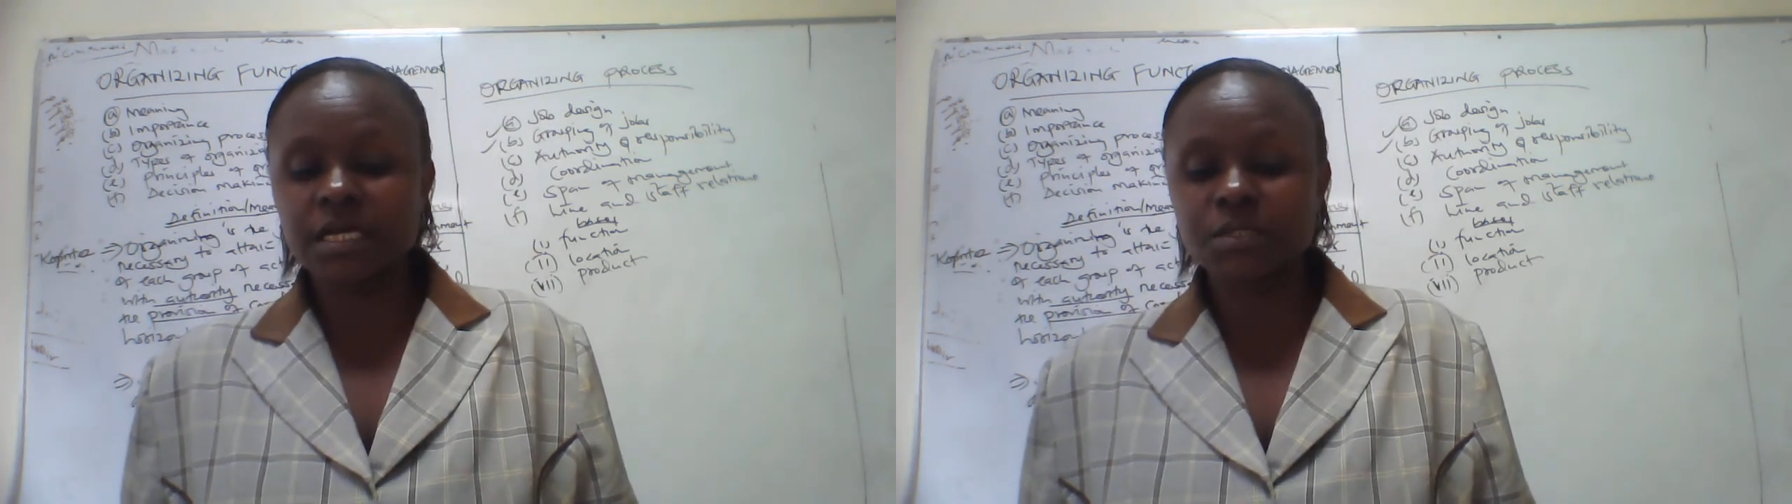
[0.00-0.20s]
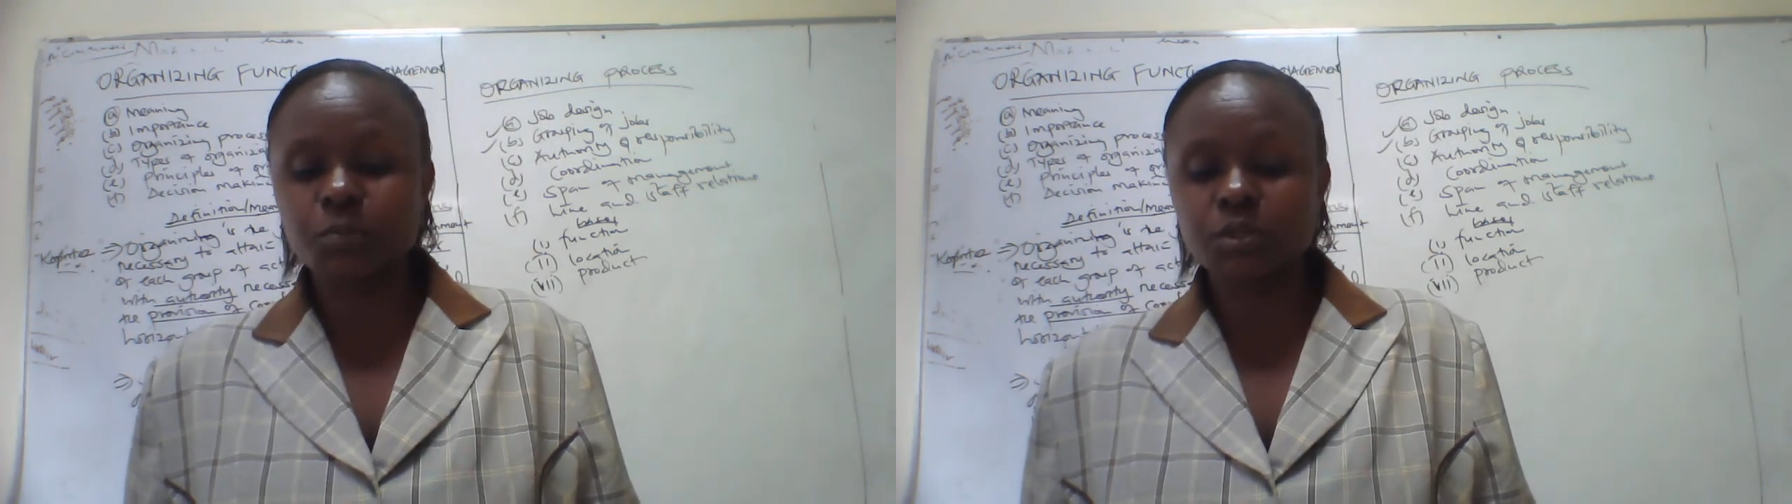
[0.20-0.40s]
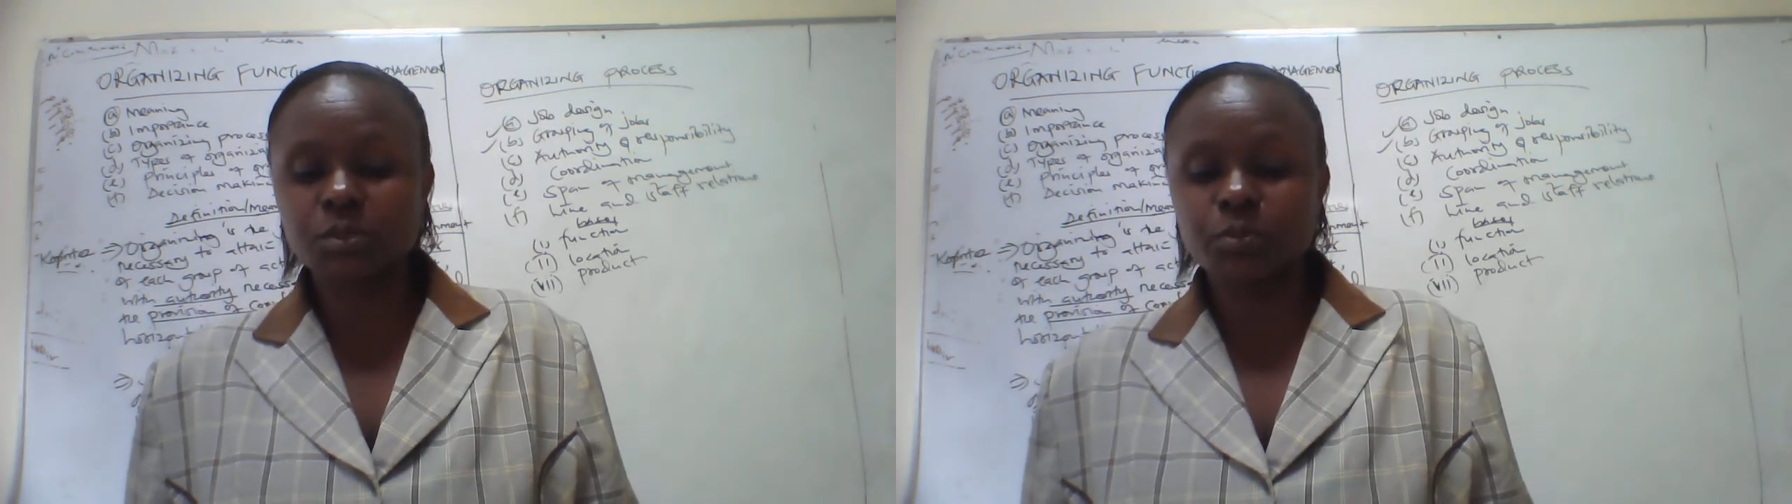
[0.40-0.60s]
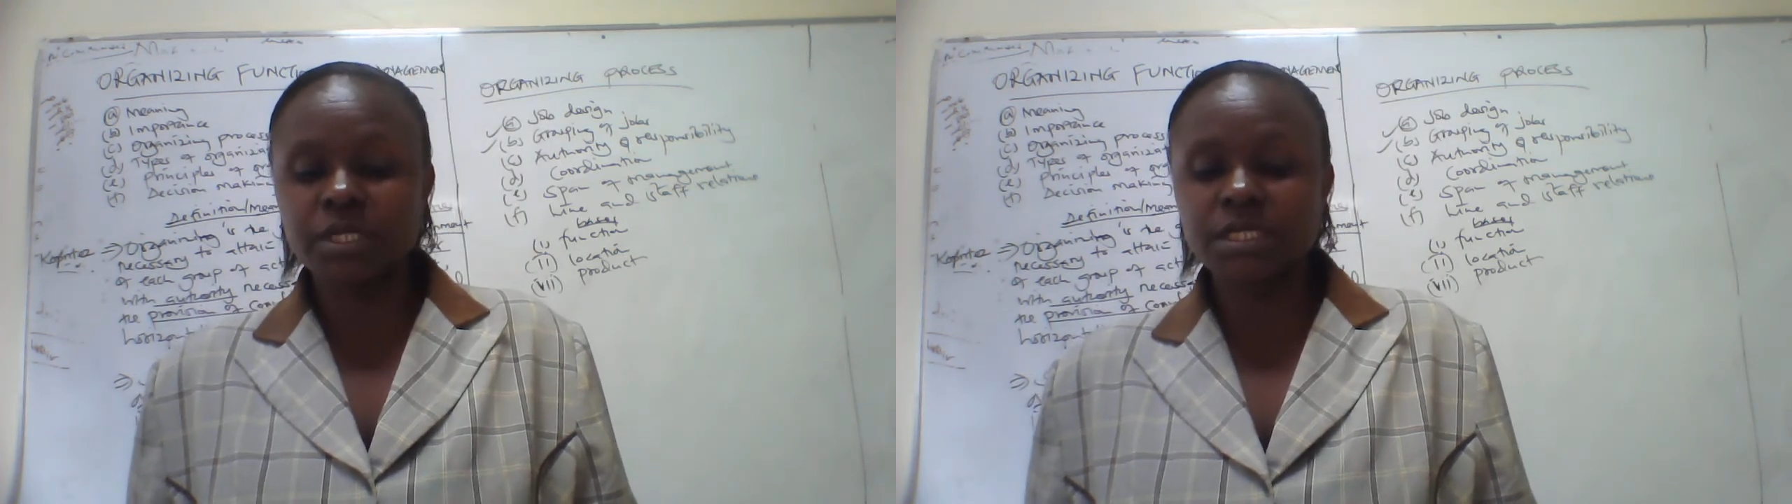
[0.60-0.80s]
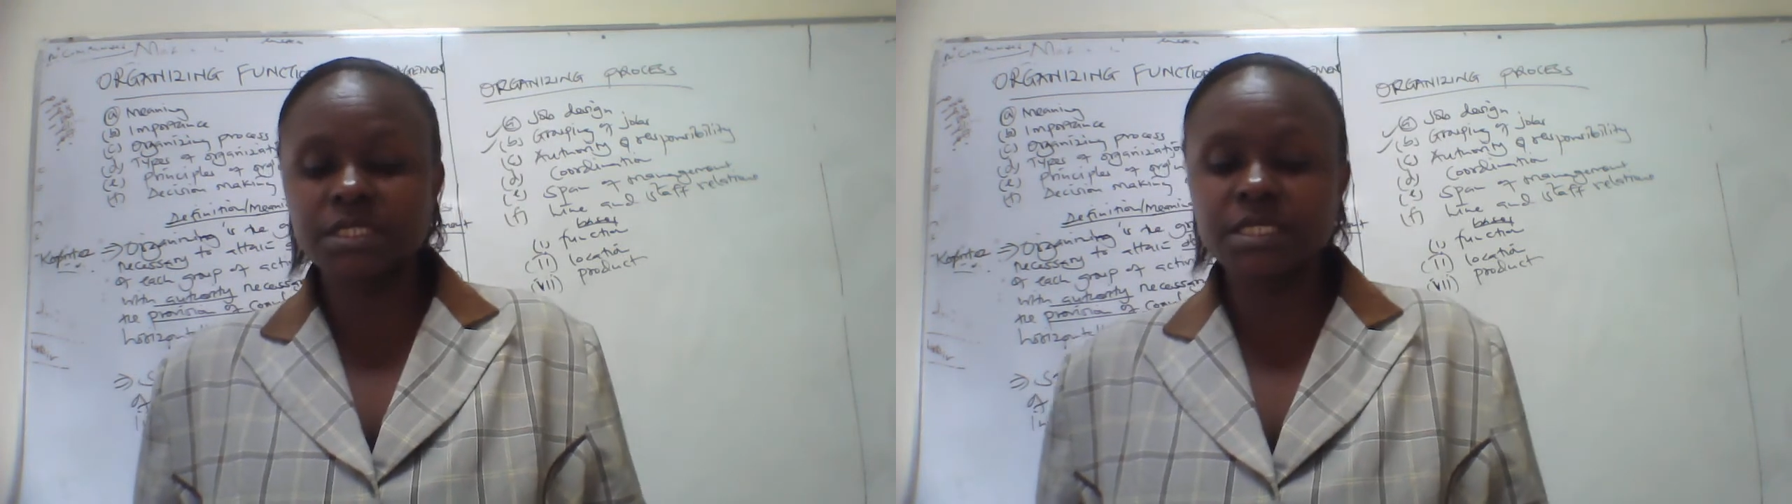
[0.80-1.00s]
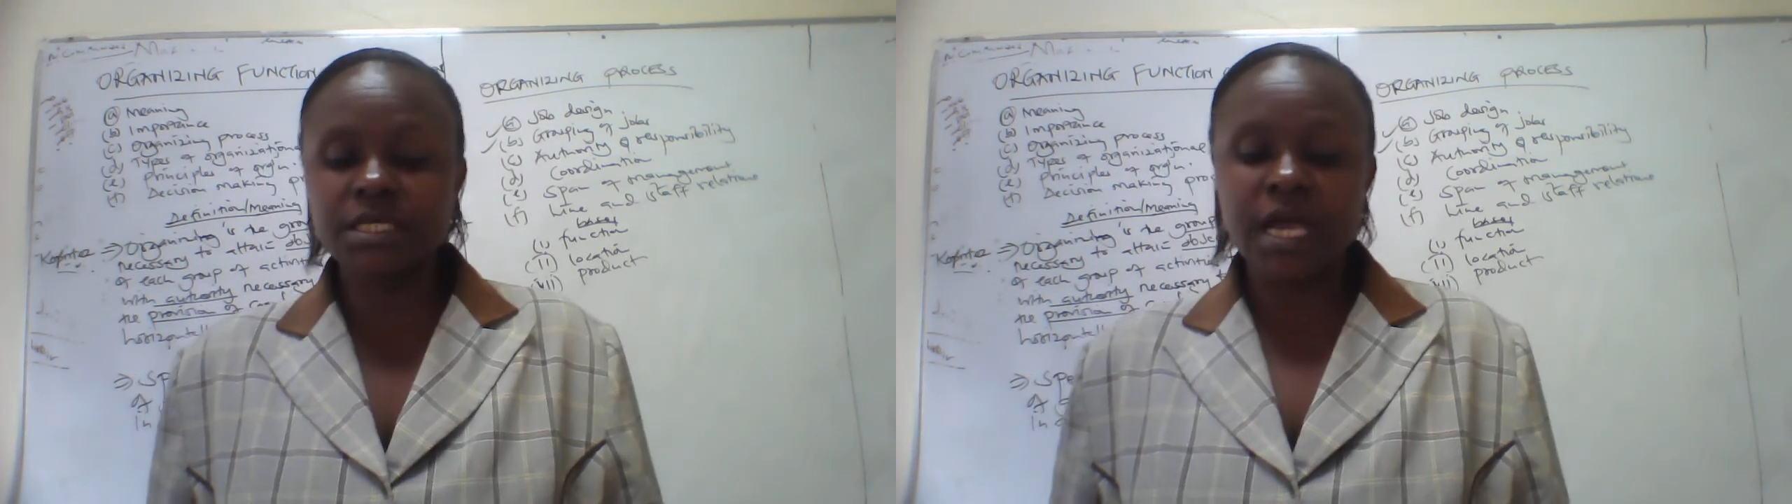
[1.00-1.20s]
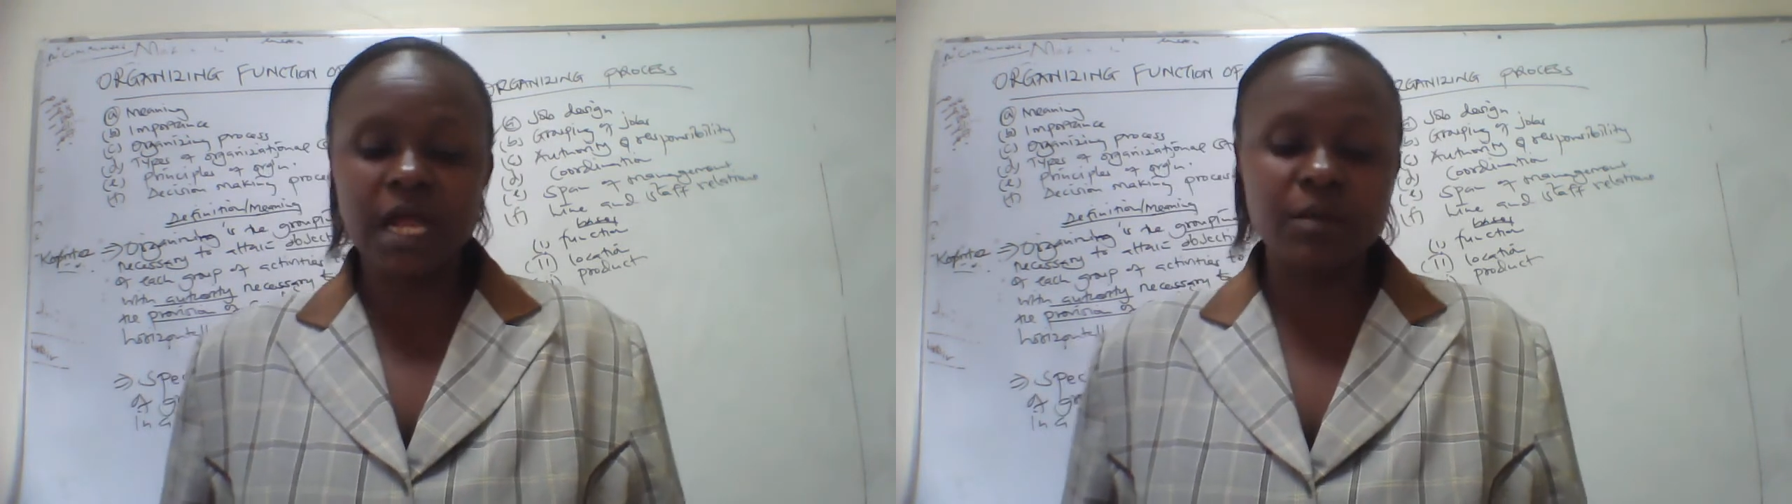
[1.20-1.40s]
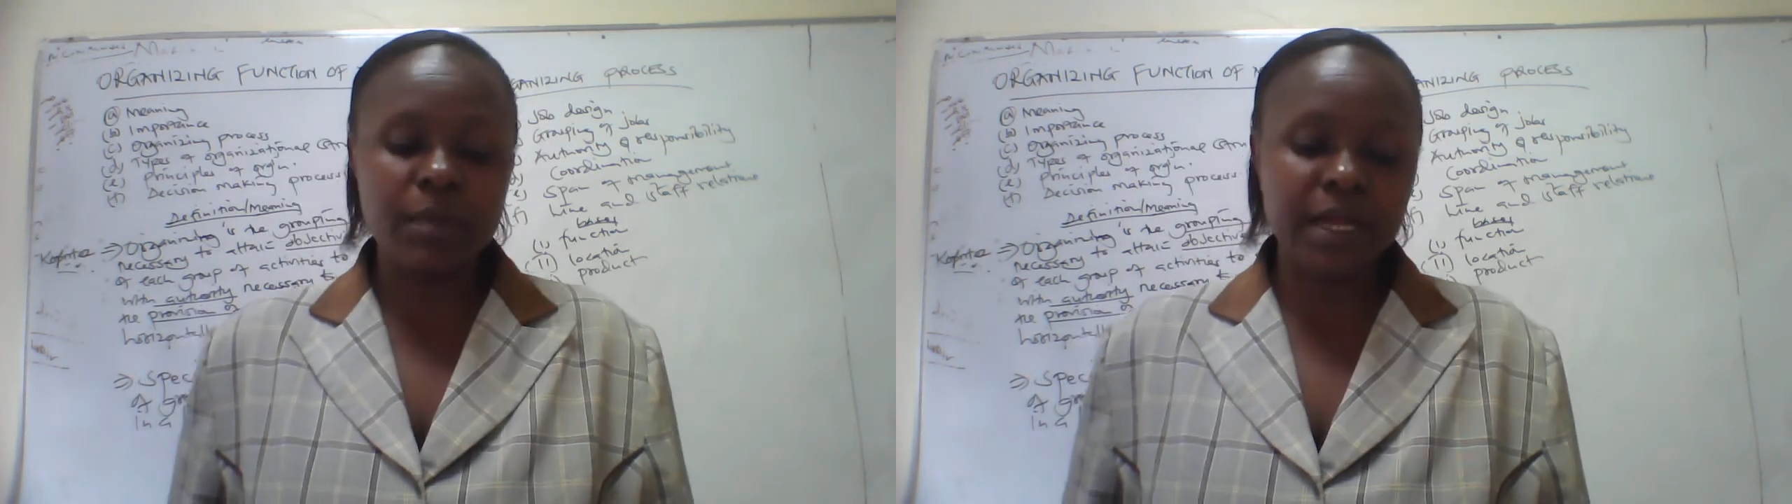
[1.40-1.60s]
responsibility
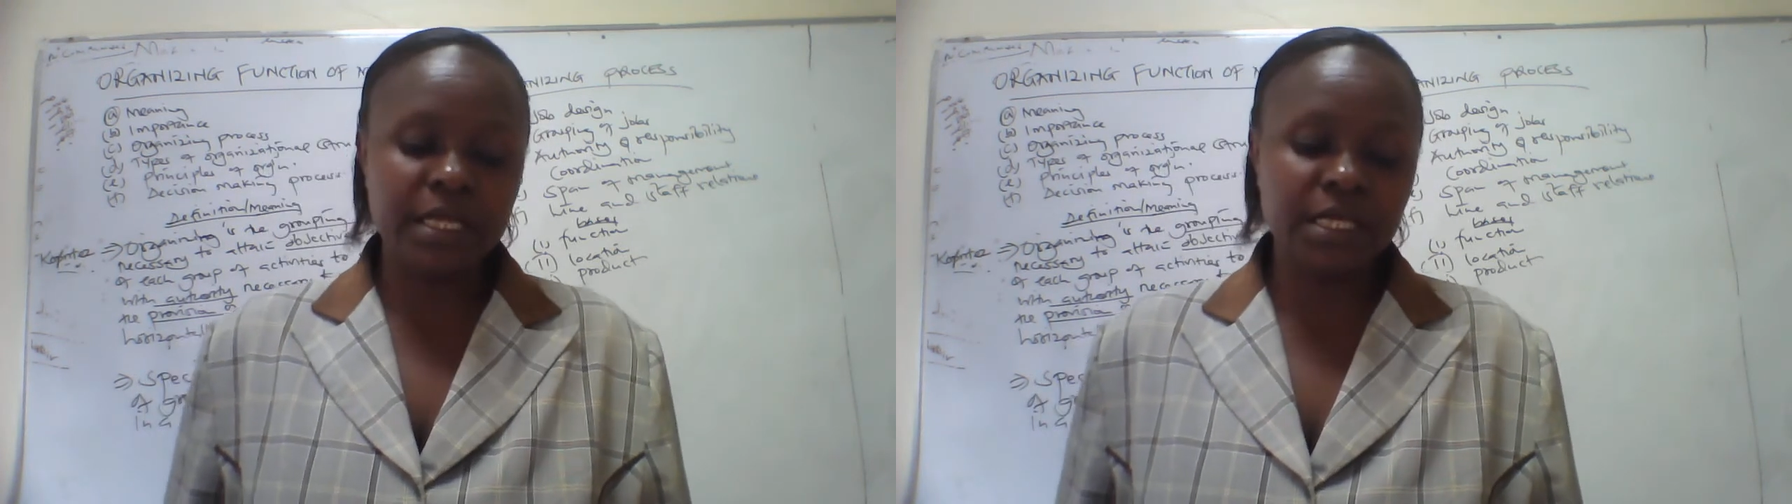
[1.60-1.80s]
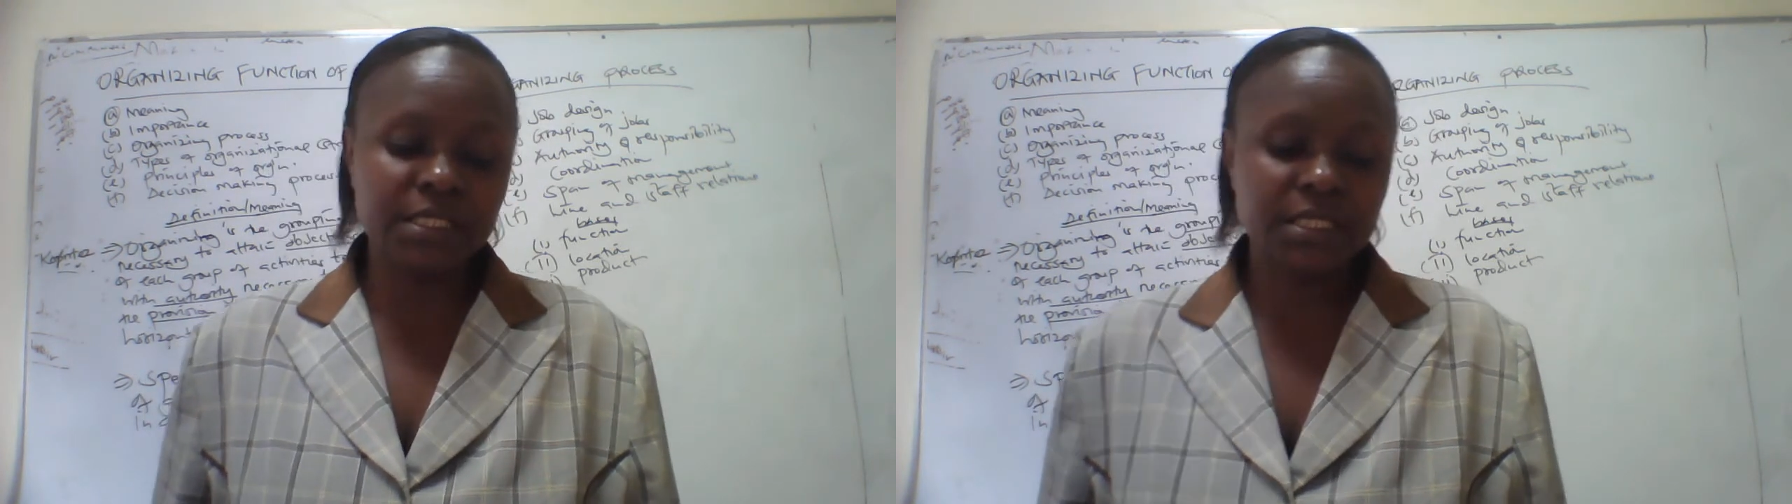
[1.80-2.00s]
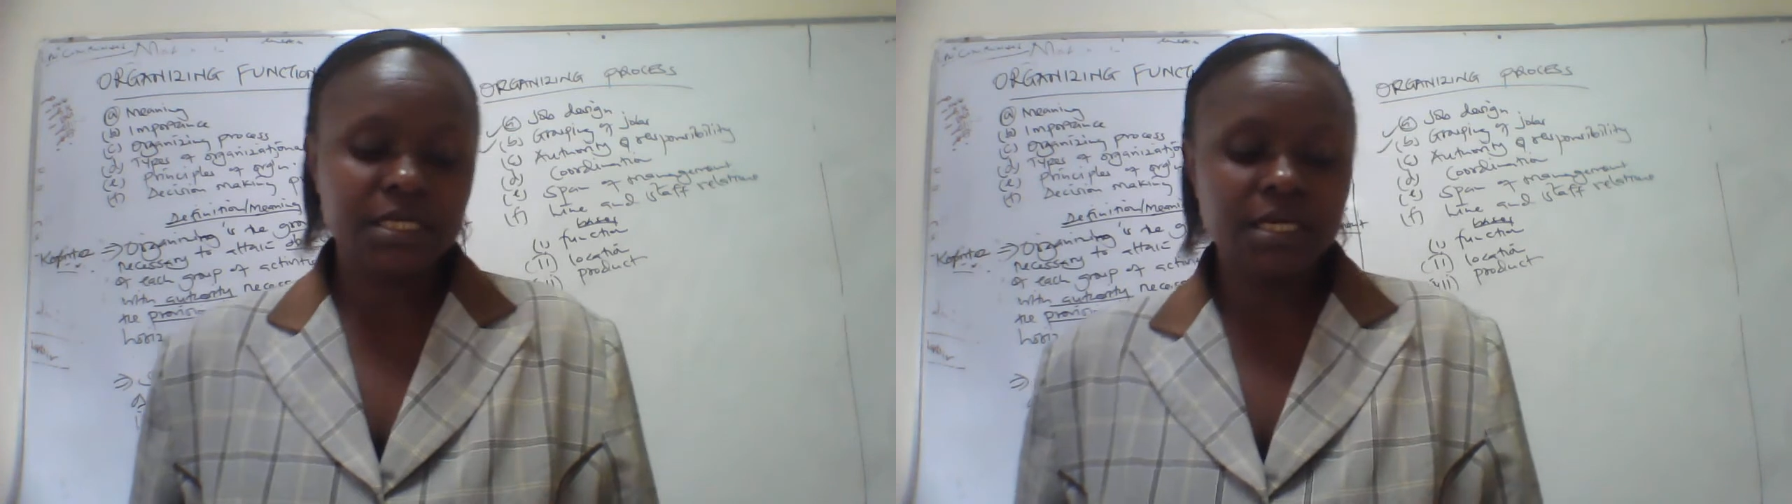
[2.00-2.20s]
are managed